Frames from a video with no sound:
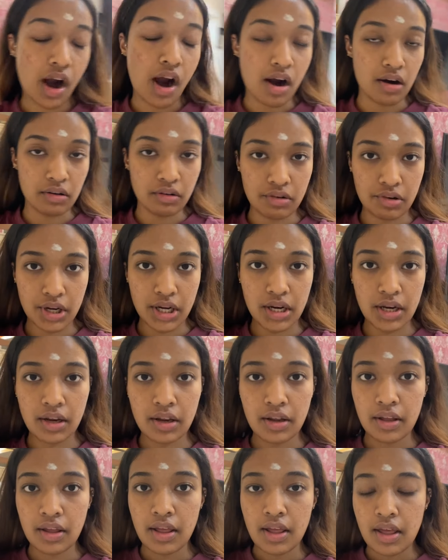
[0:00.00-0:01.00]
hungry.
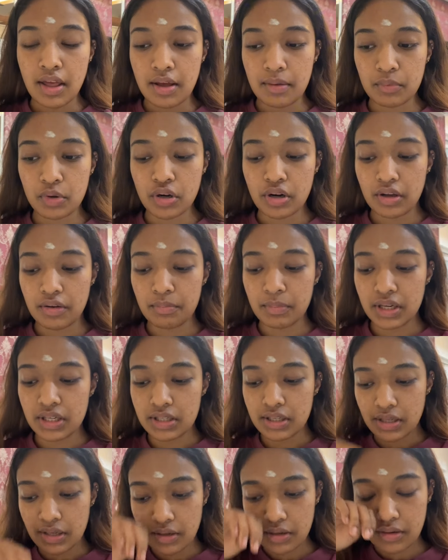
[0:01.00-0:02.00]
I'm gonna have my
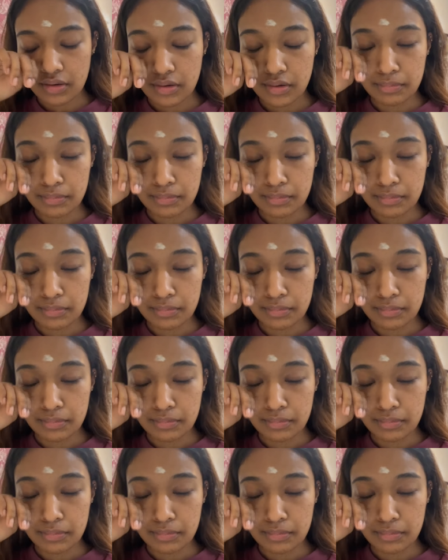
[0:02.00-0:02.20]
dinner.